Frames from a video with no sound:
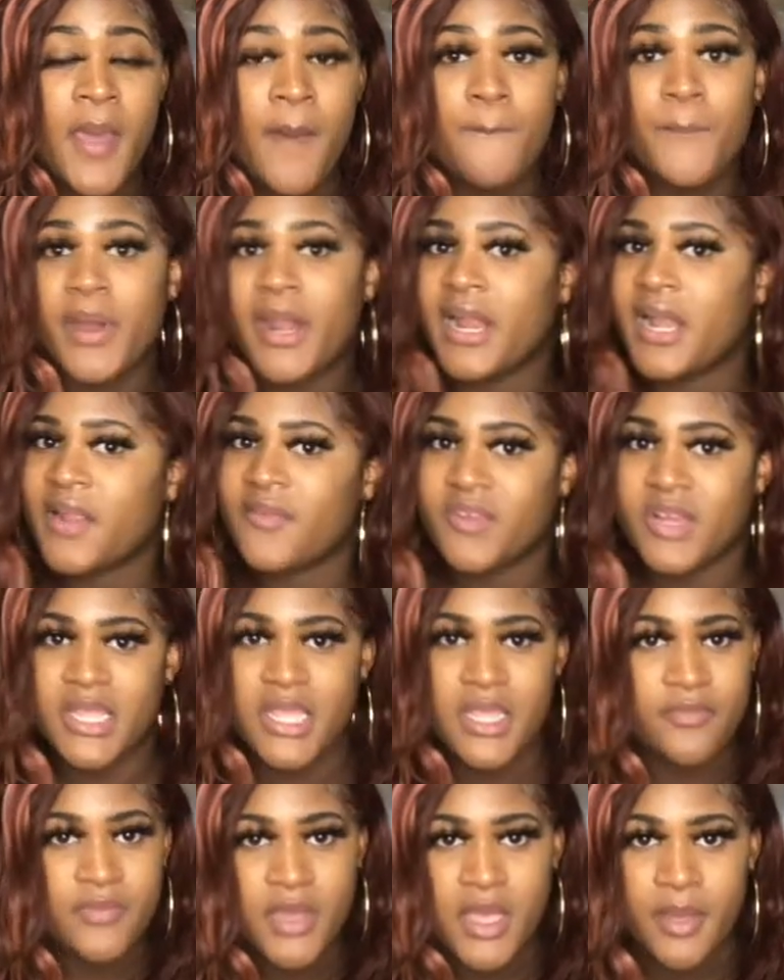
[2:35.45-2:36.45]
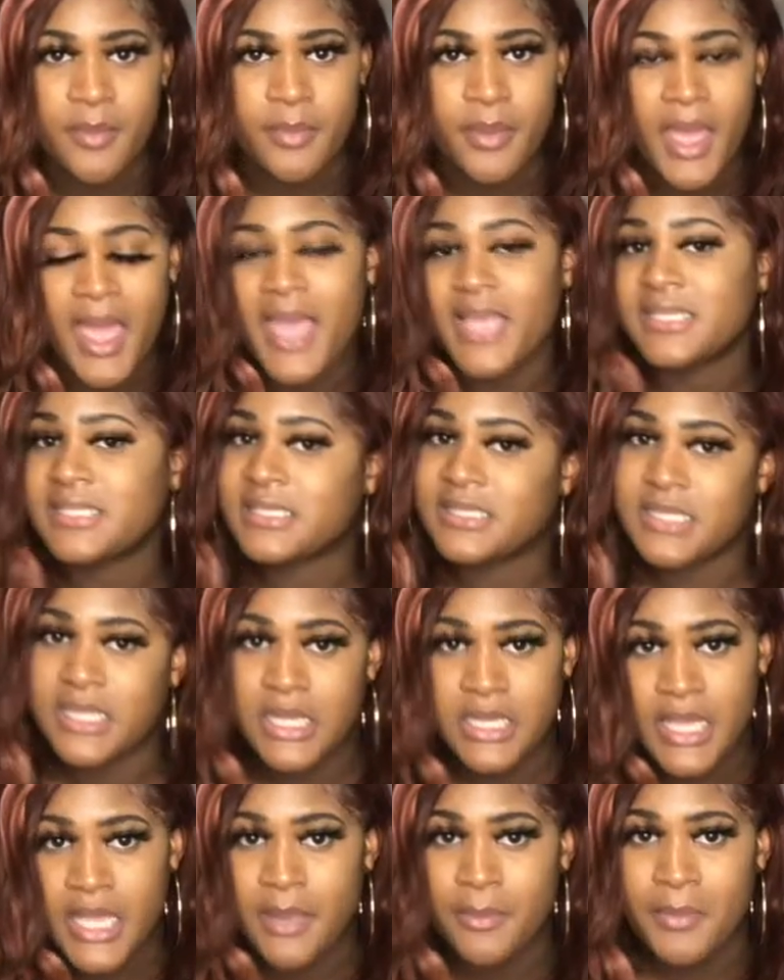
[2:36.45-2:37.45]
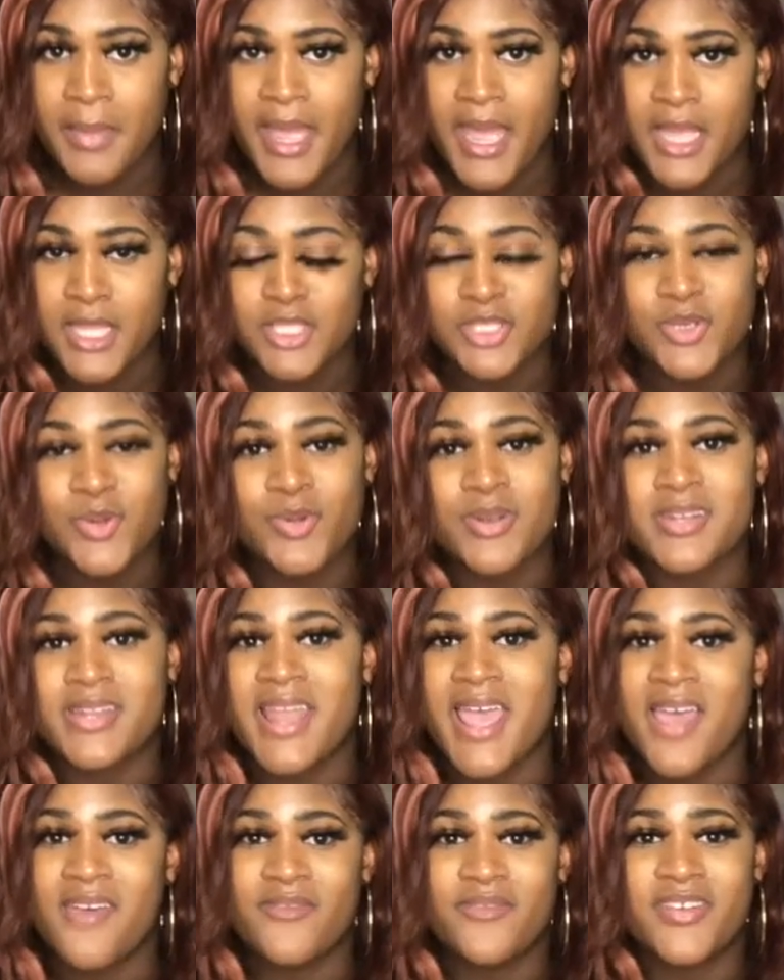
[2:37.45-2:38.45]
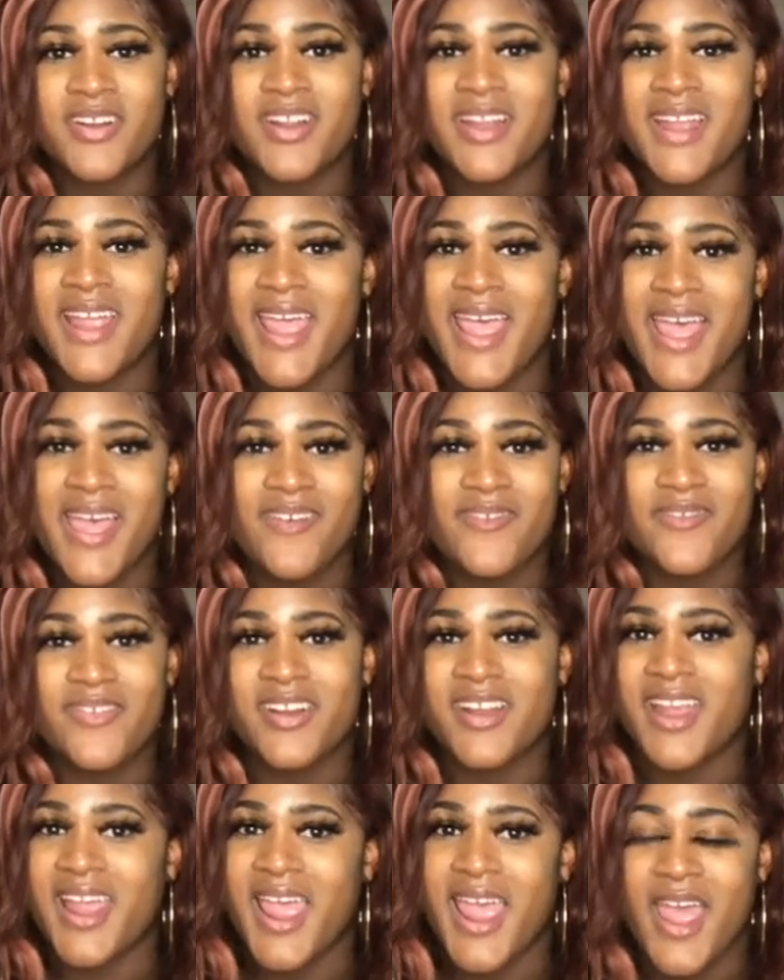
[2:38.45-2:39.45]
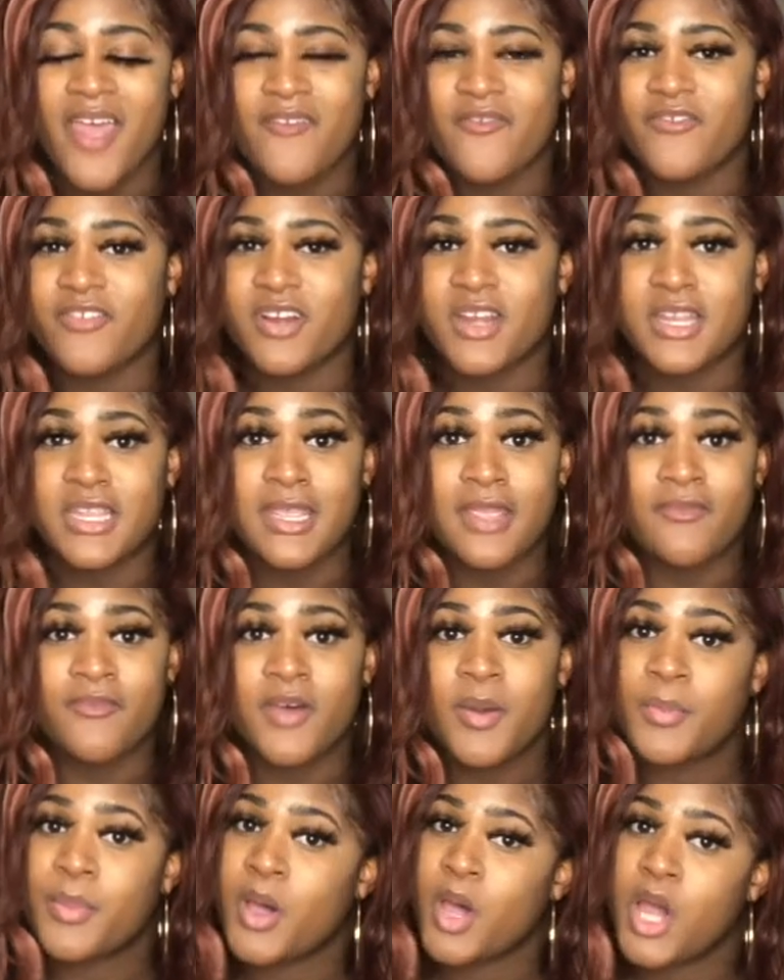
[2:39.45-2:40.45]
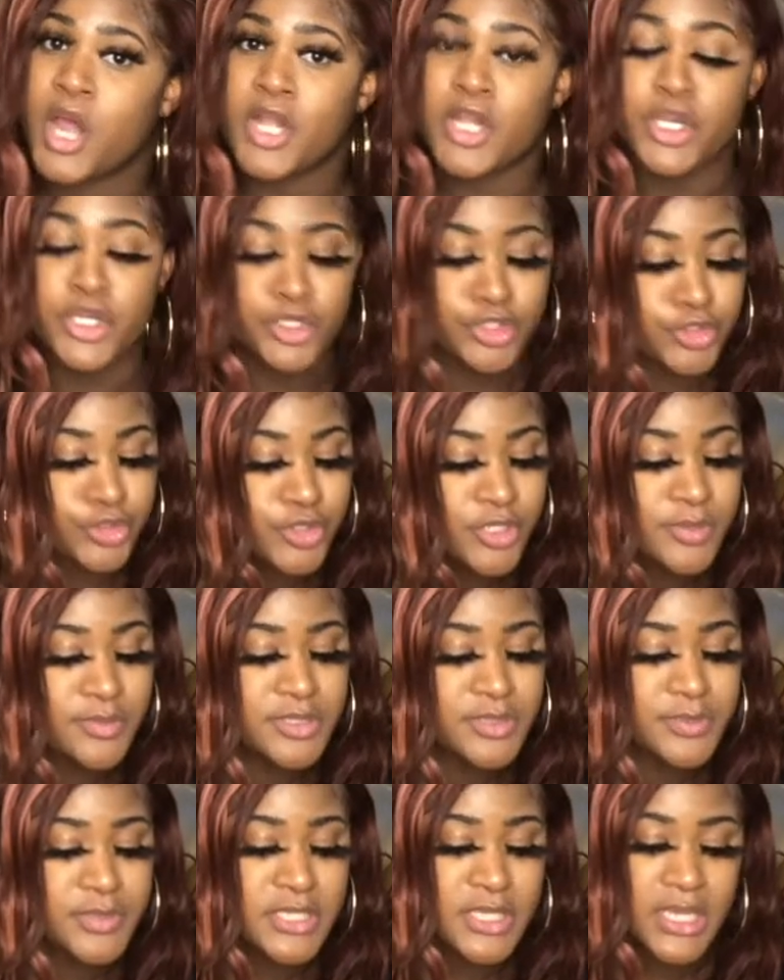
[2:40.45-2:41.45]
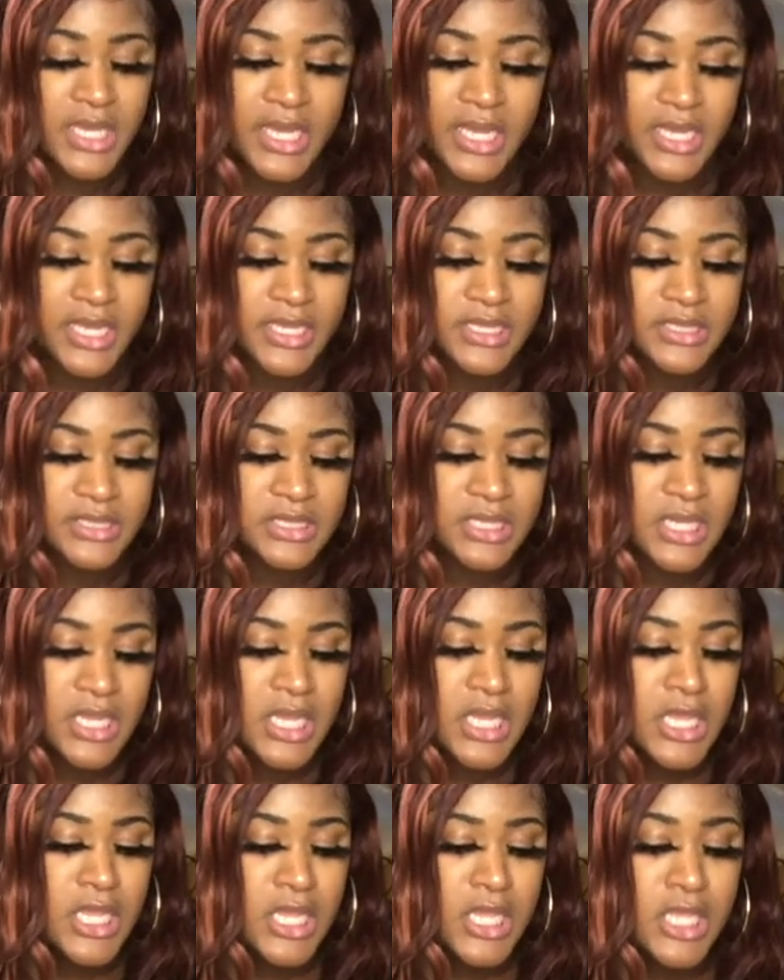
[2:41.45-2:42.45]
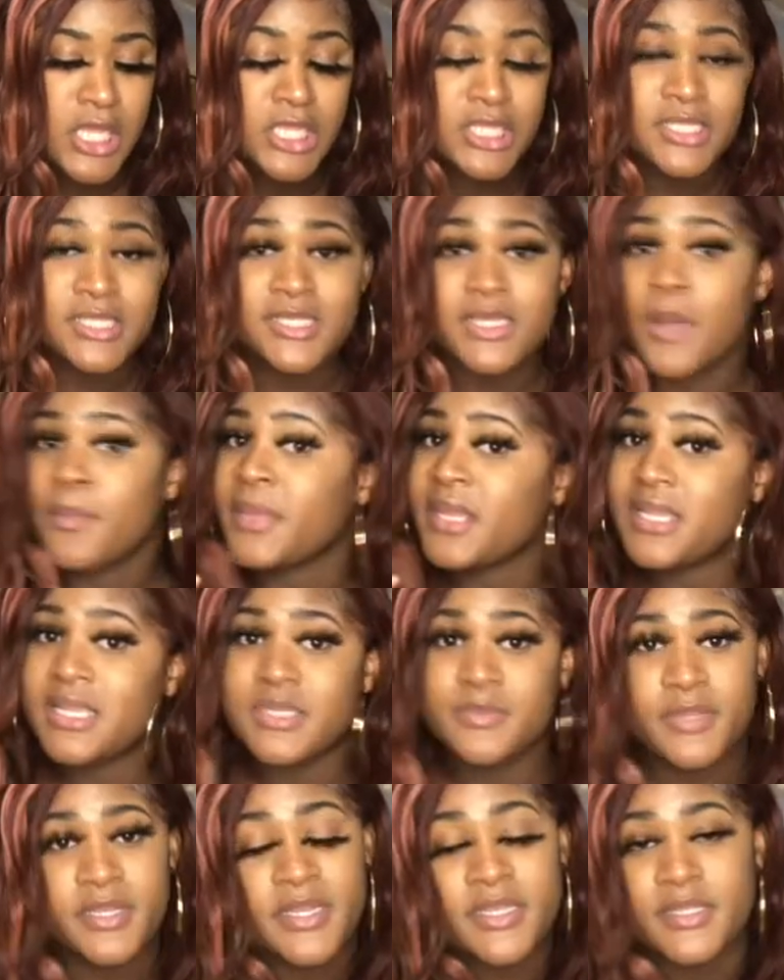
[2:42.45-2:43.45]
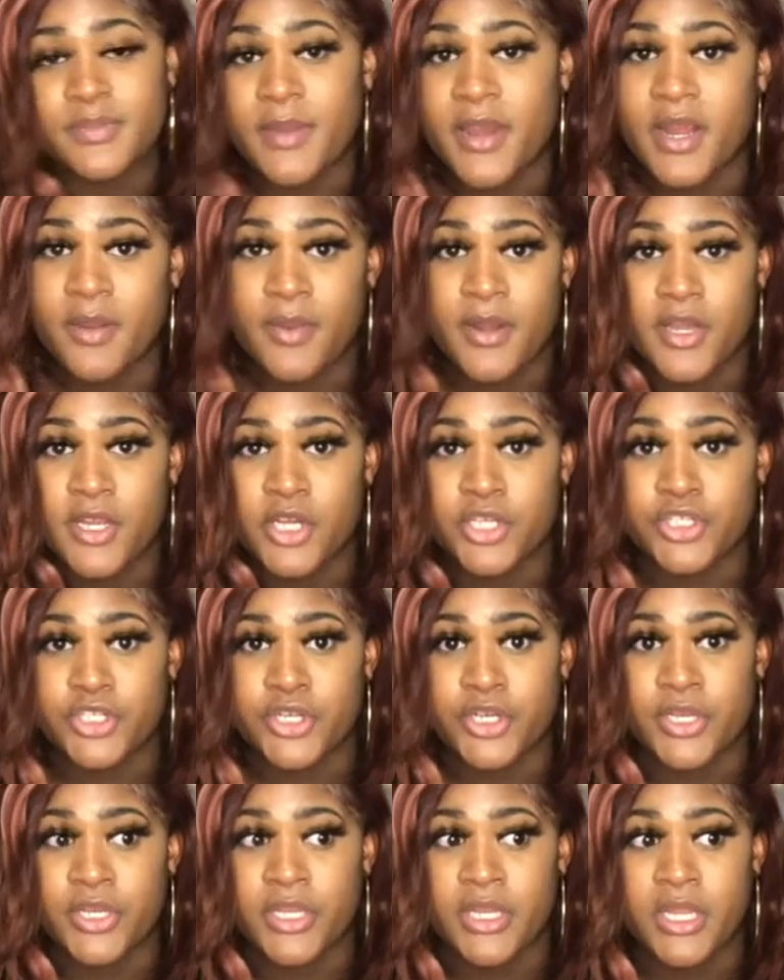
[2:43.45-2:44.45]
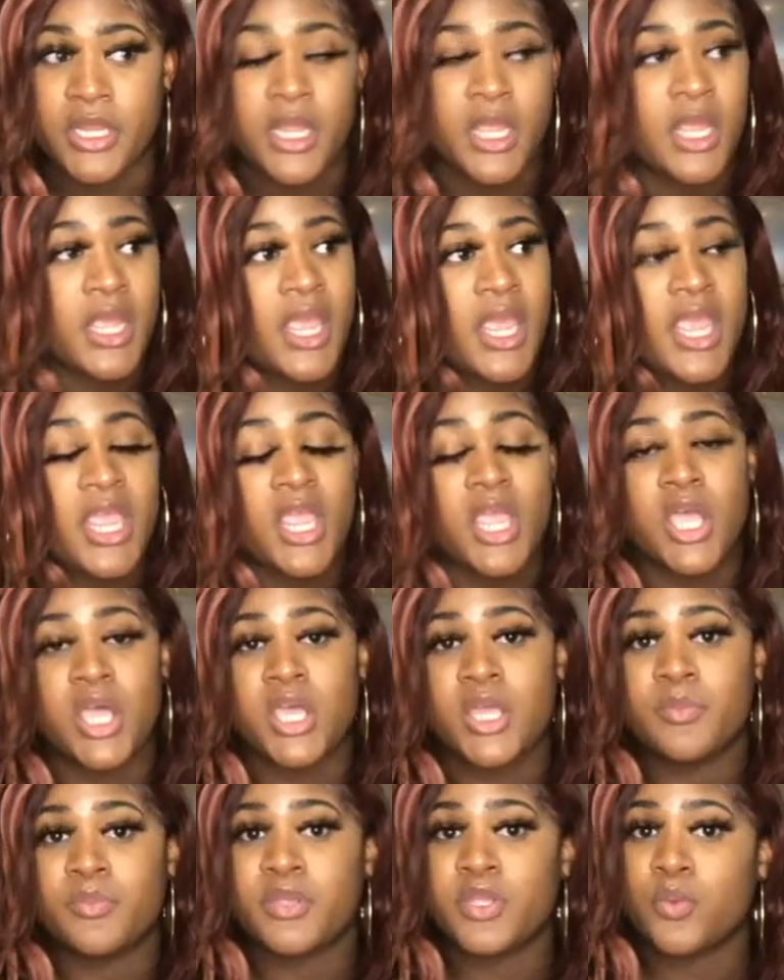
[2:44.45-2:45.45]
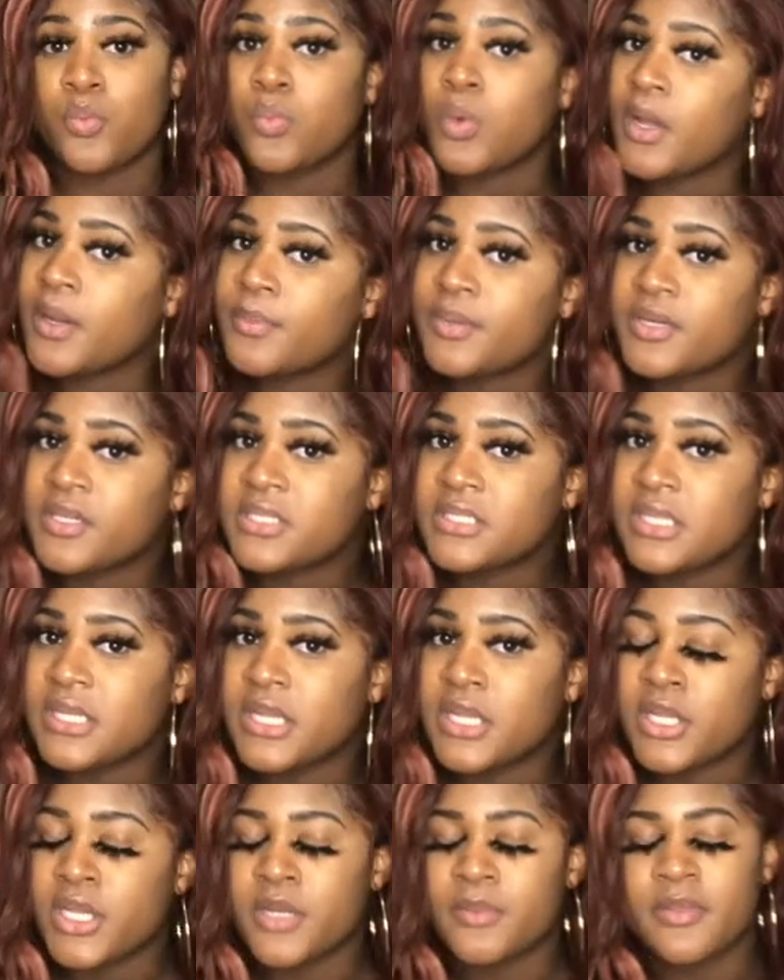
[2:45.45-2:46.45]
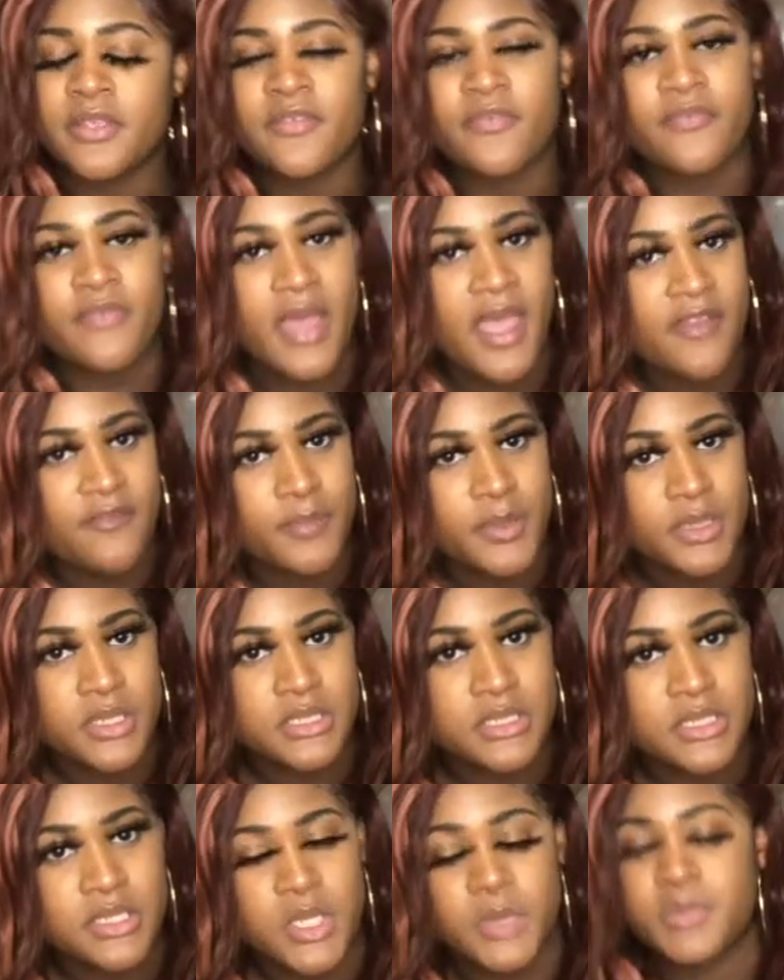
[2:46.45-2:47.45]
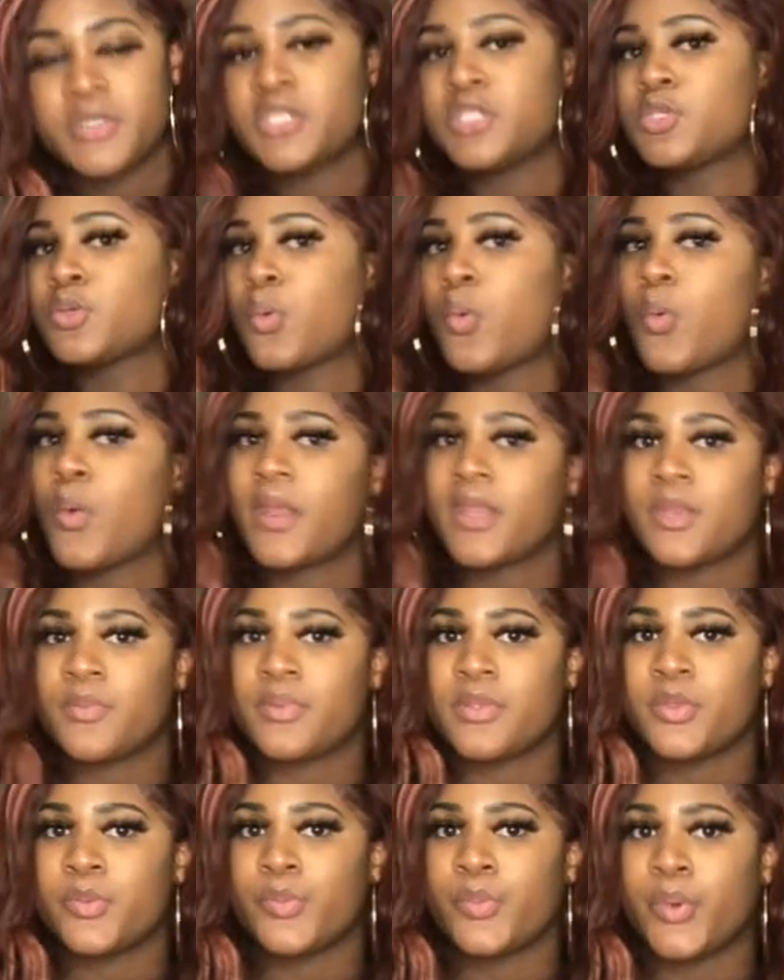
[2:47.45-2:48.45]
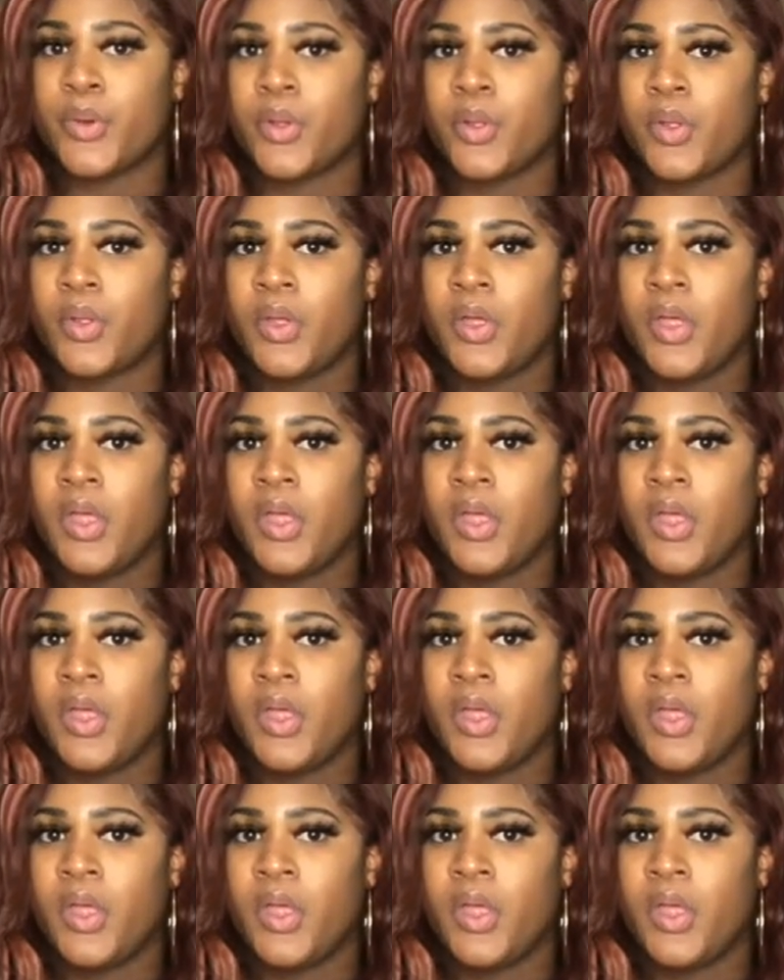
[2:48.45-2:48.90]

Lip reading: But I never gave up. I still came back. So never, ever, ever give up on your dreams, because somebody's been inspired by your journey. It could be one person, it could be 5 person, it could be 20 people.